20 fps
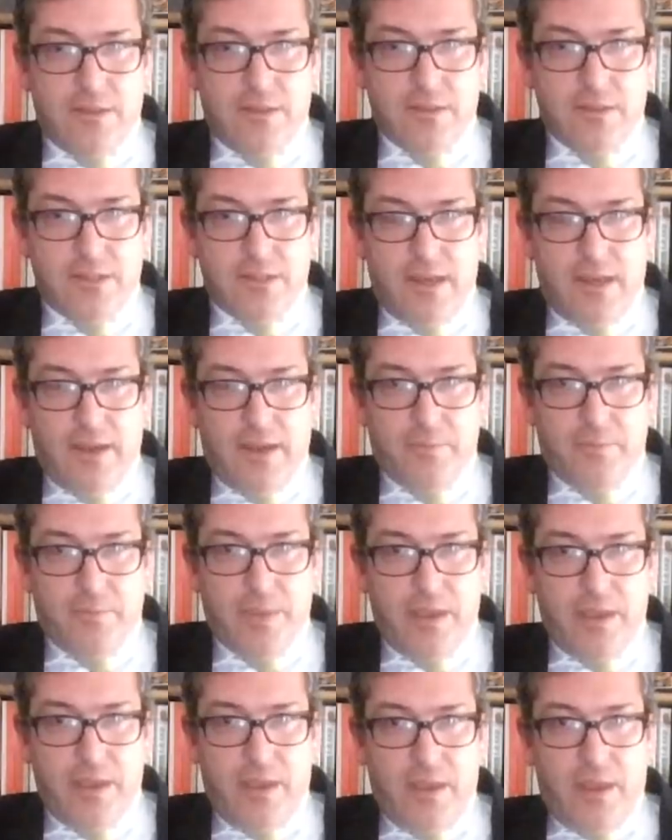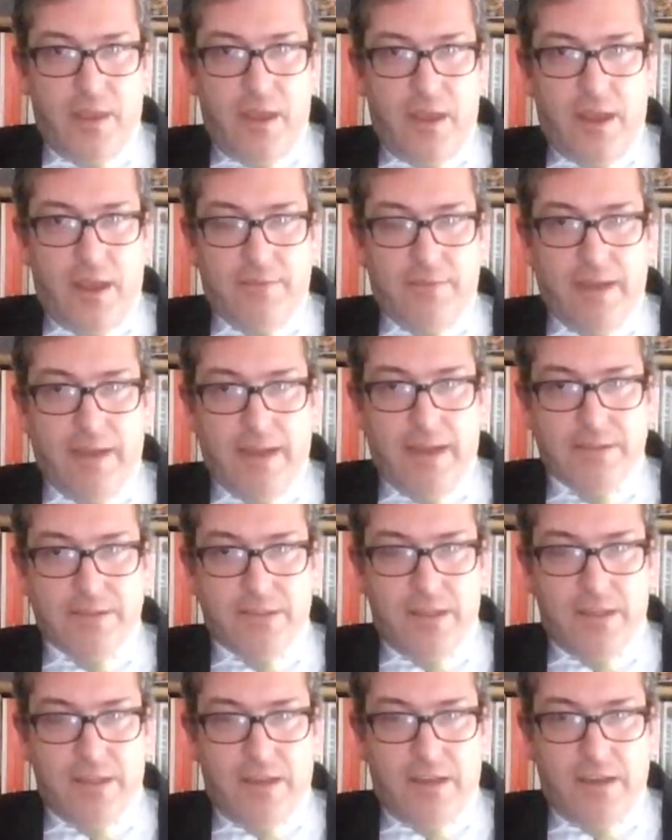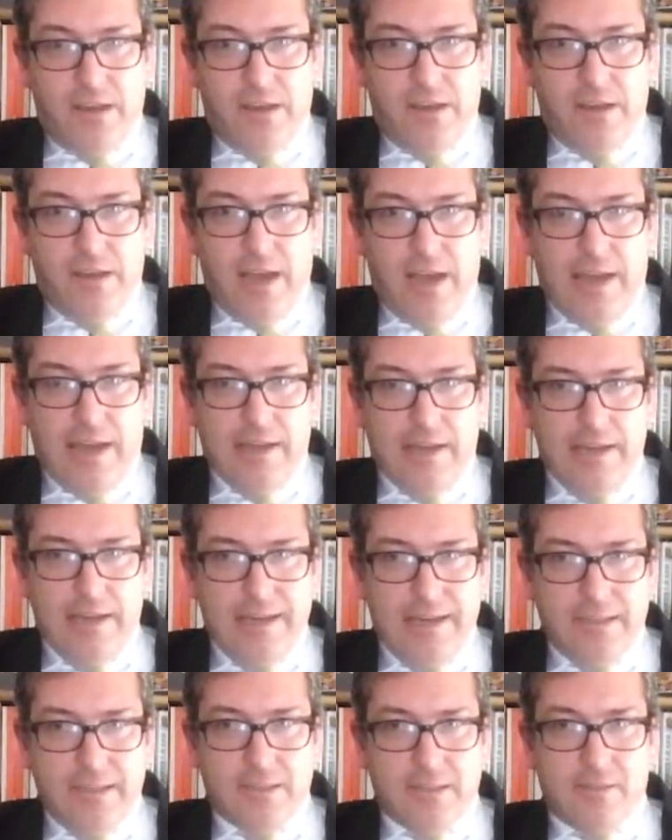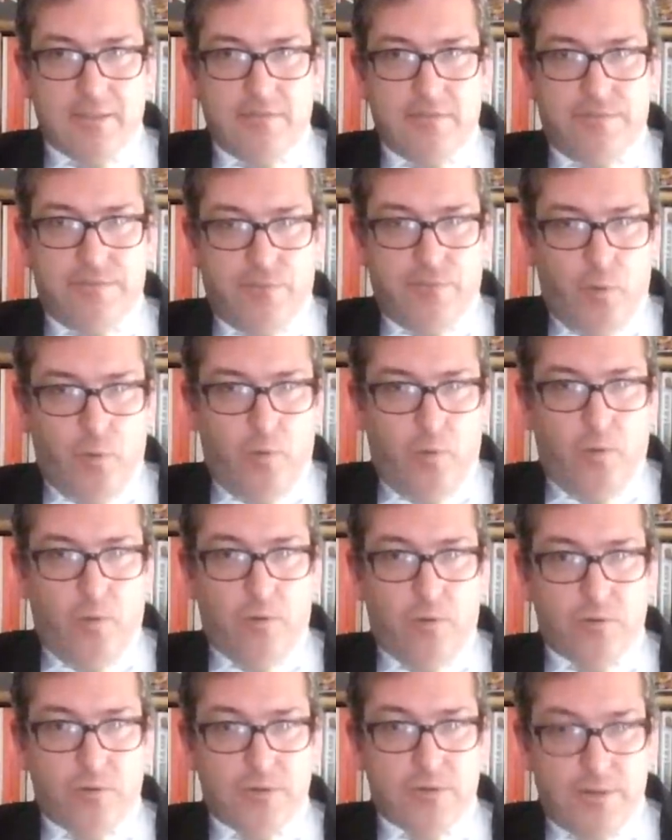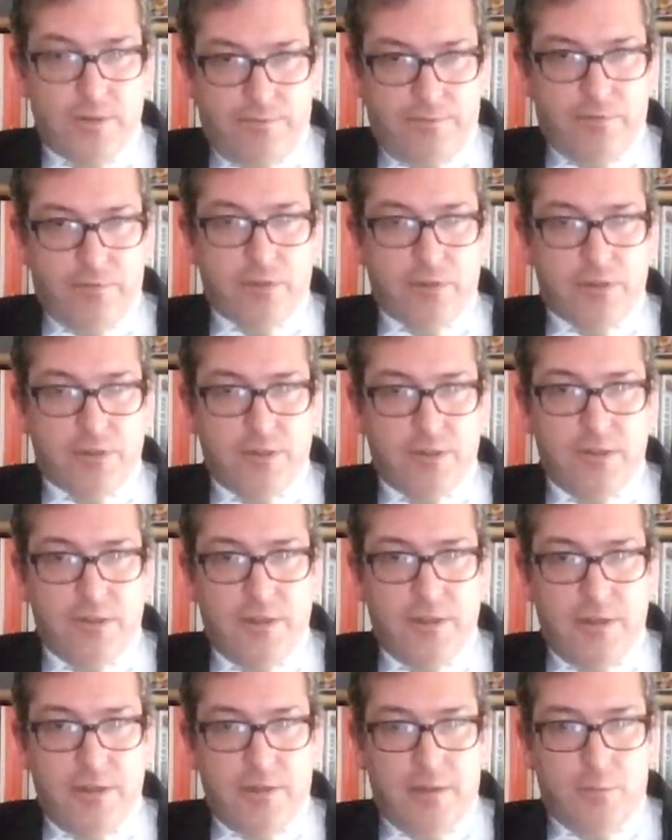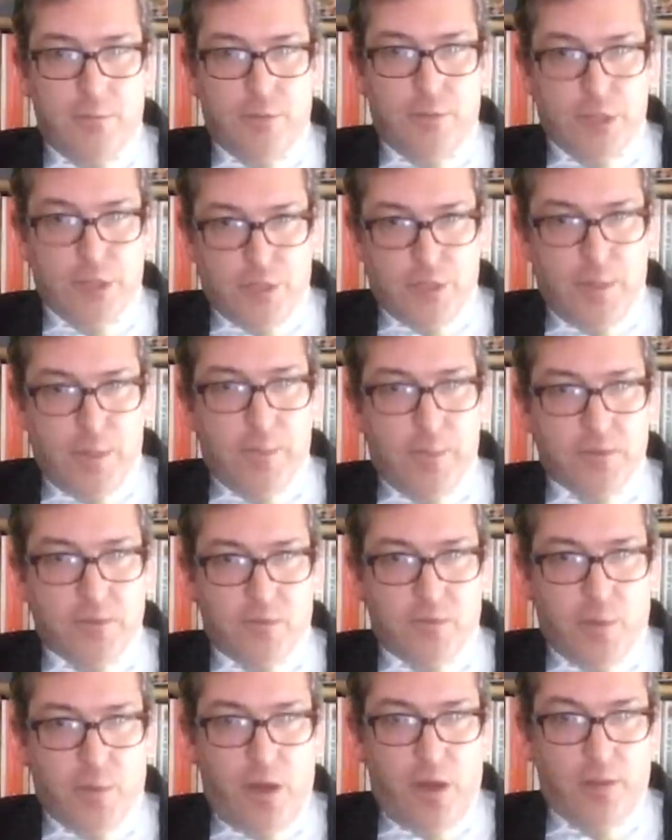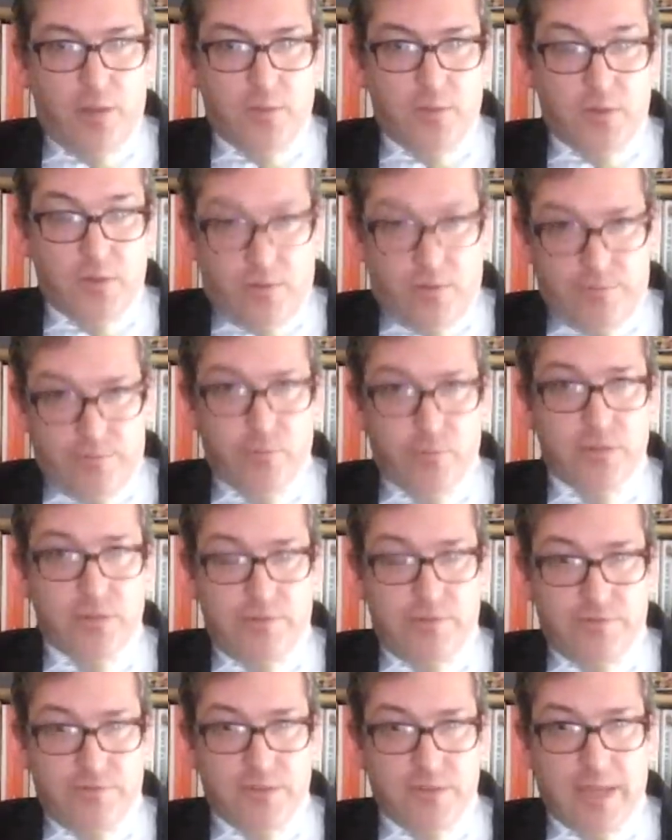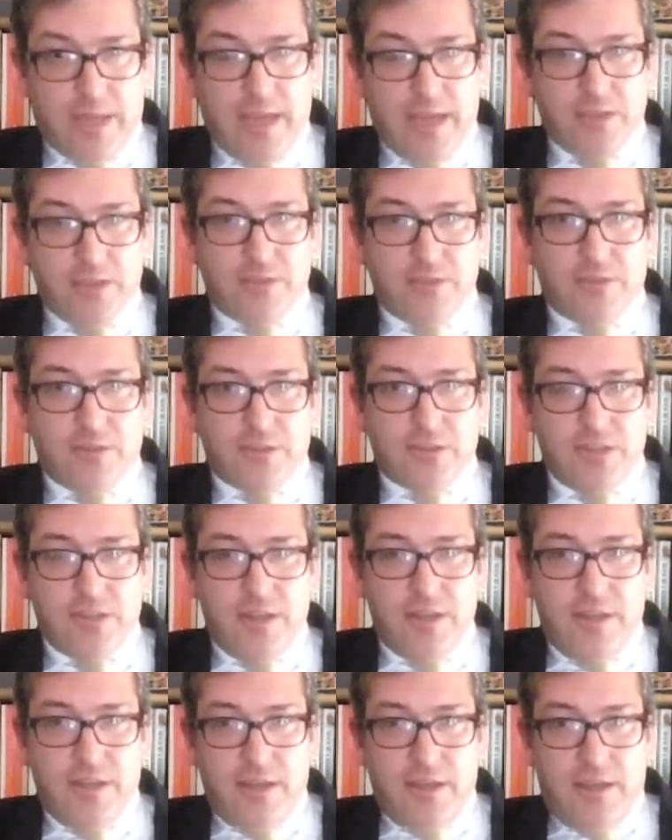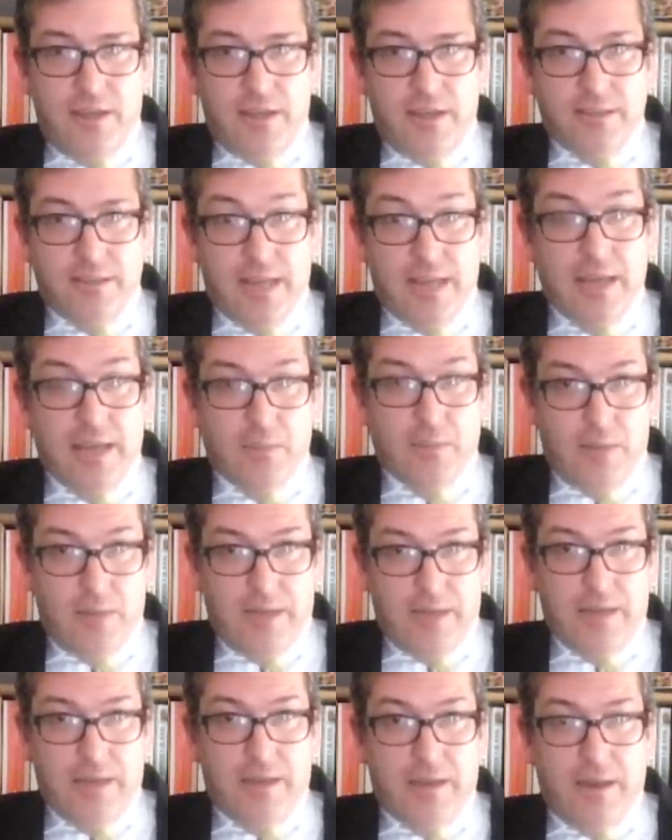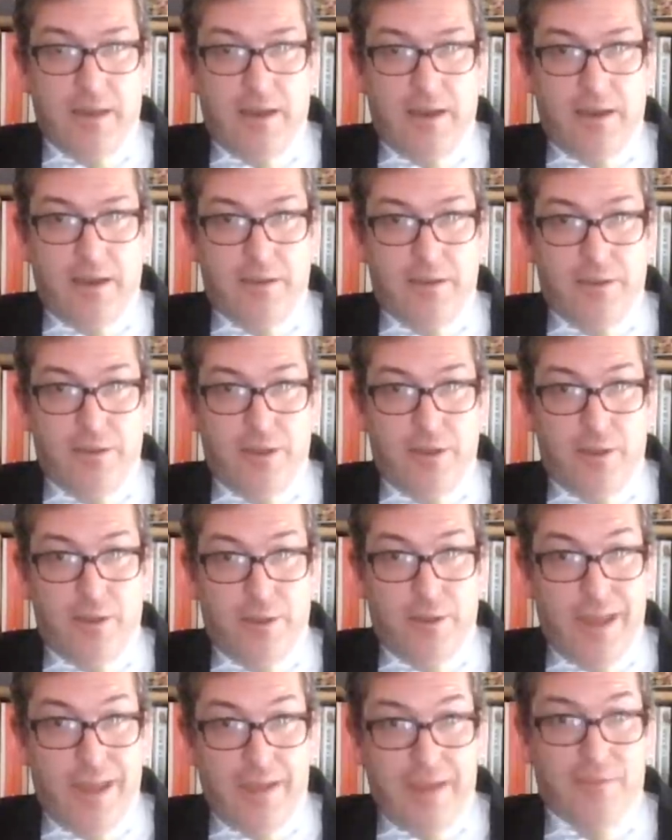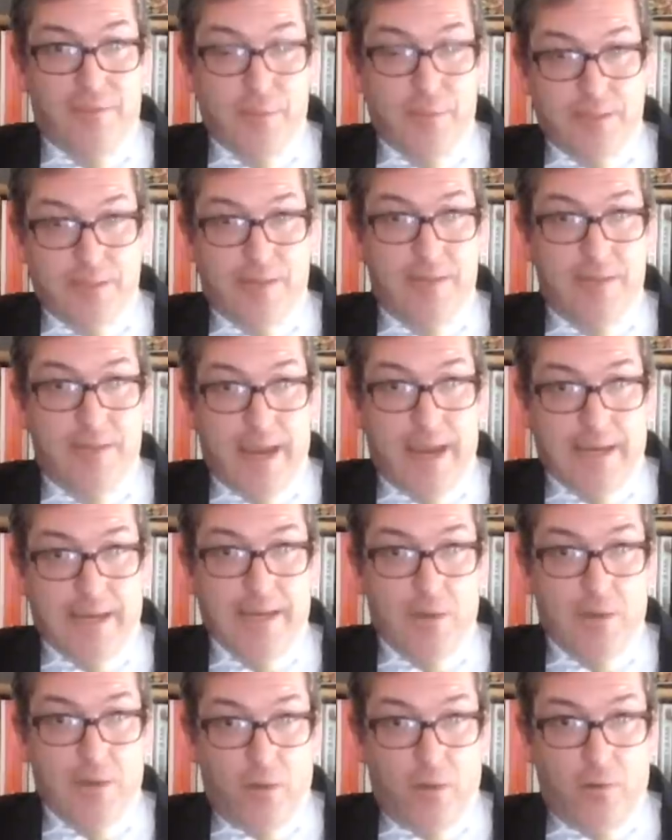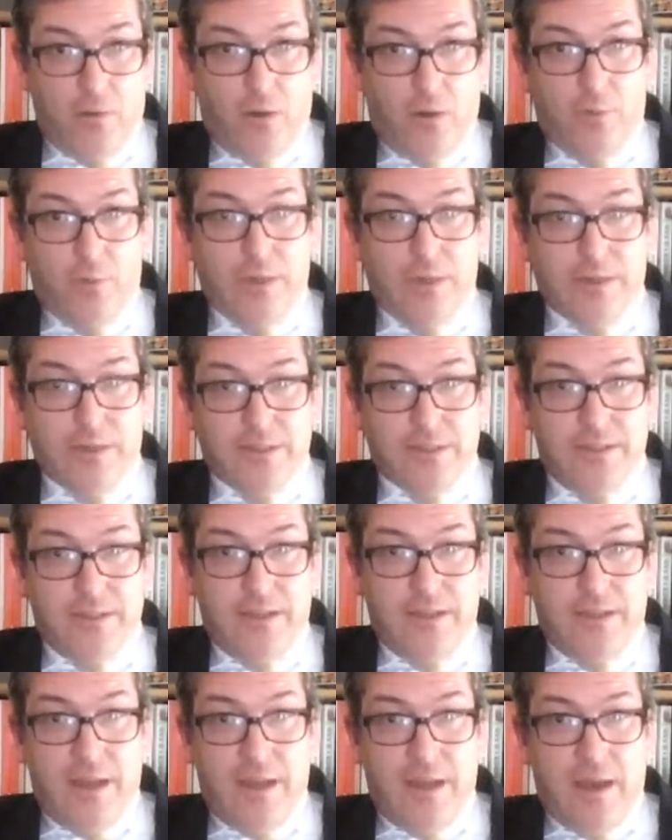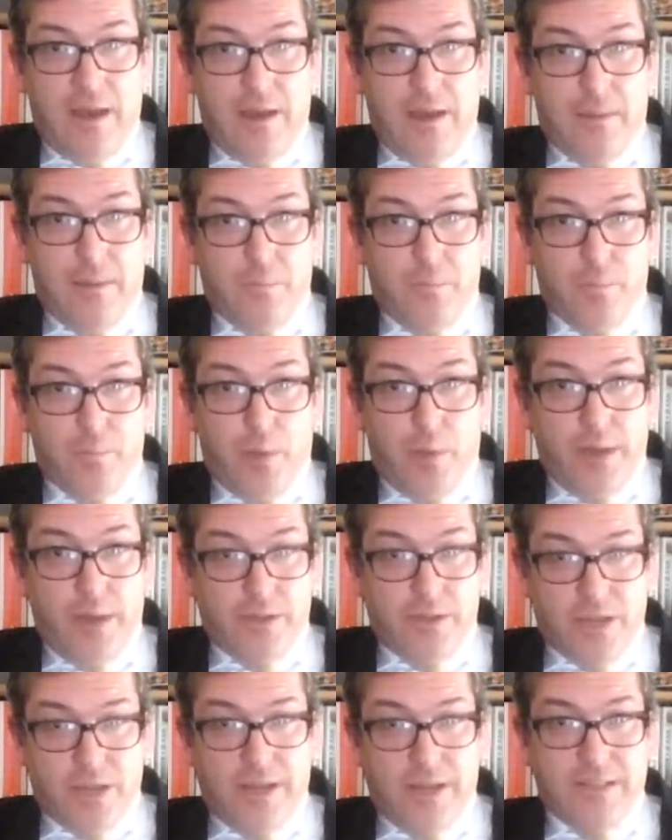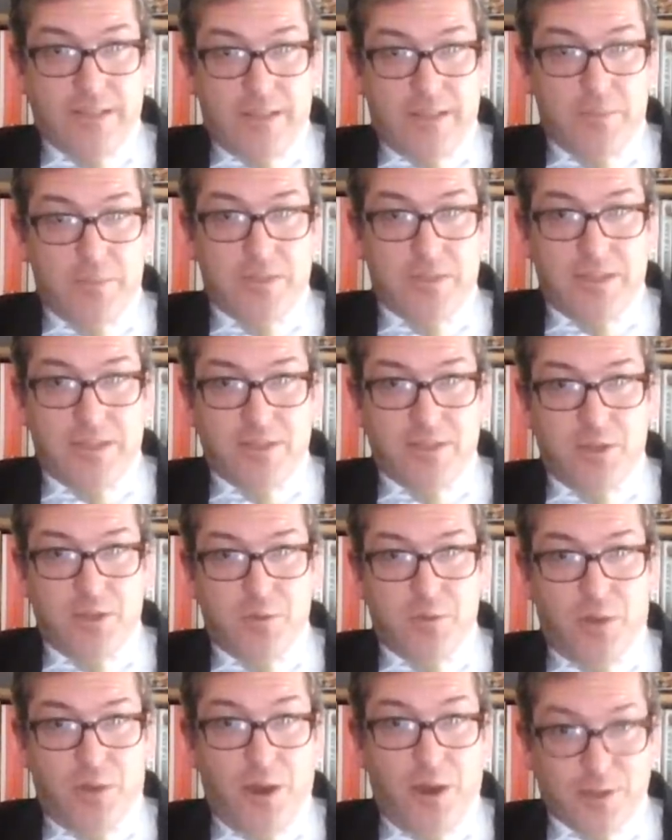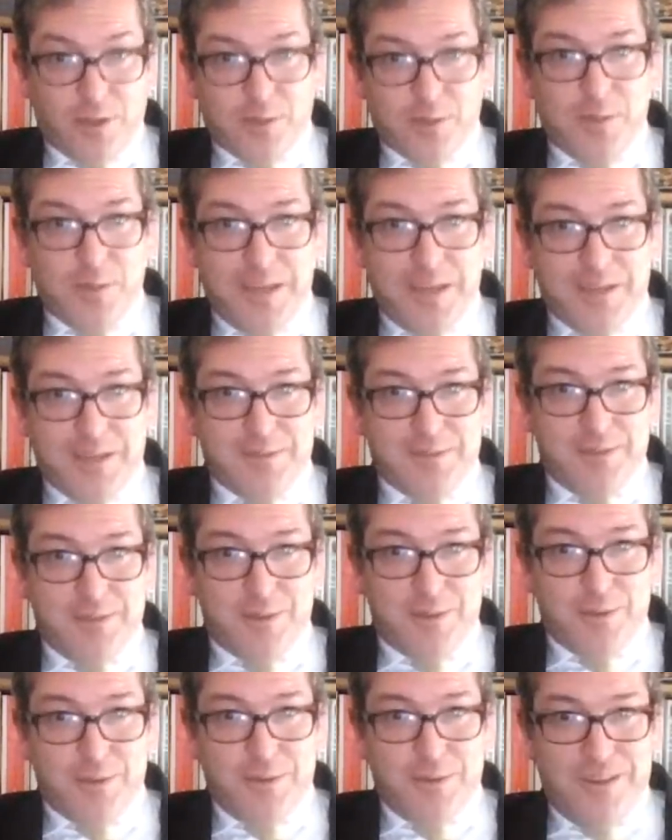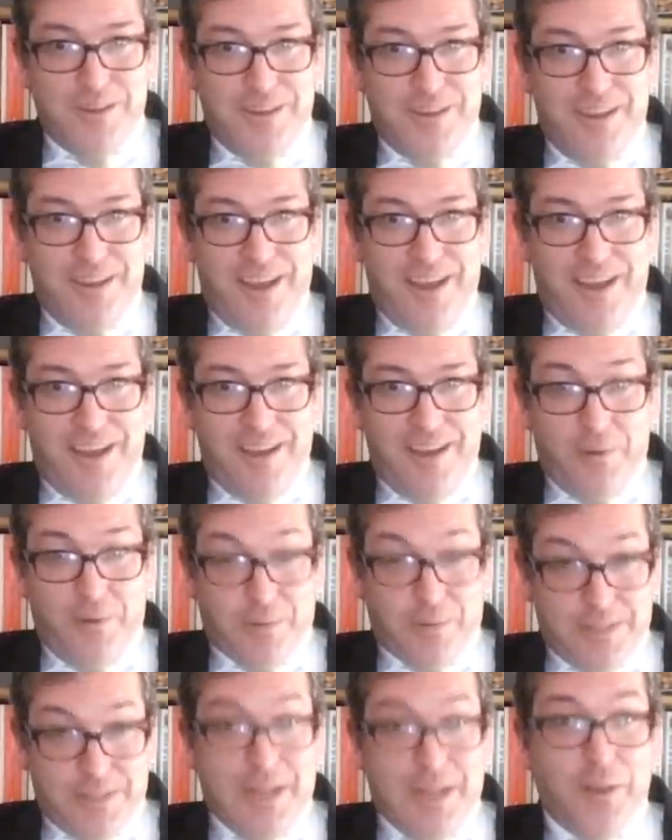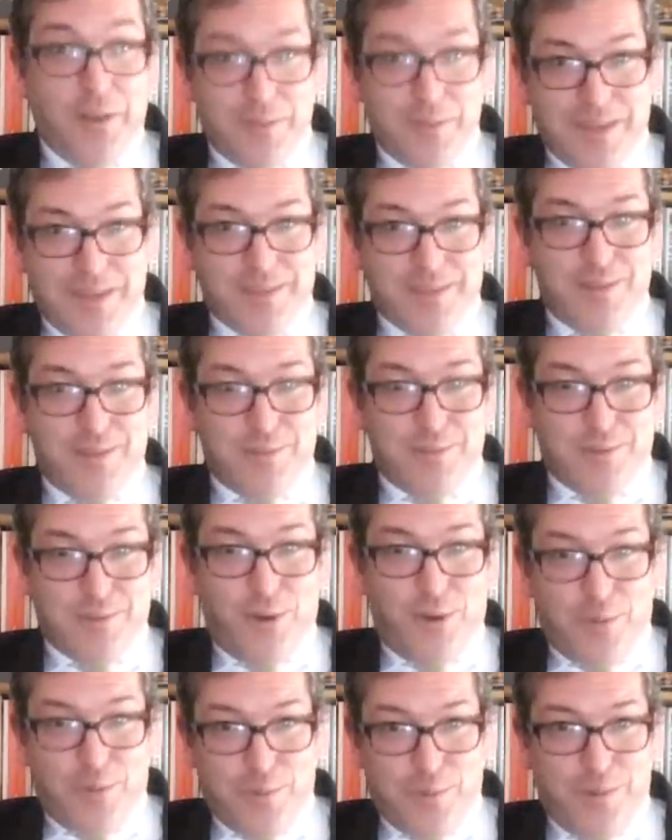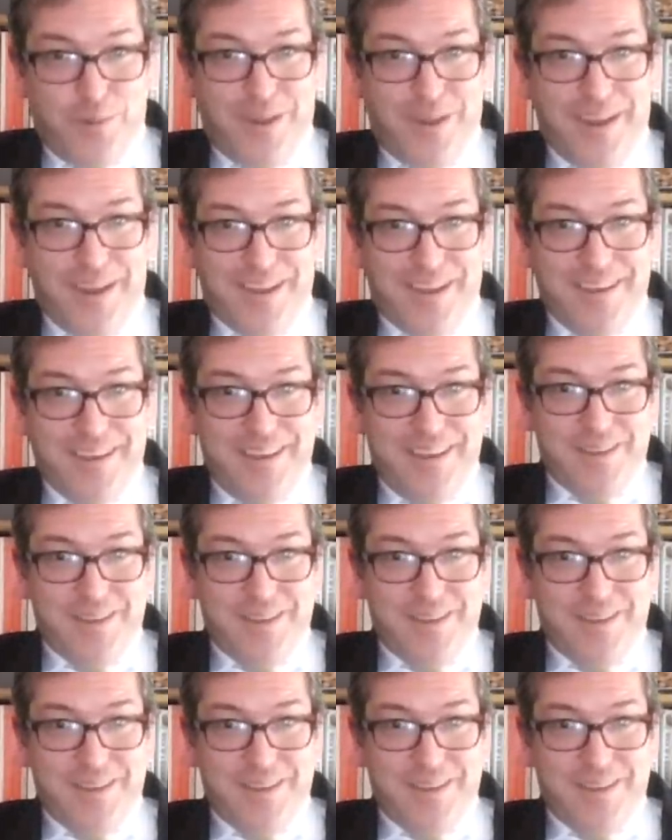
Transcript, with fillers: that um, I've had uh, at least four different British members of parliament on four different occasions telling me uh, that they have been directly lo- lobbied uh, by the Chinese embassy to ask me to uh, or to tell me to stop uh,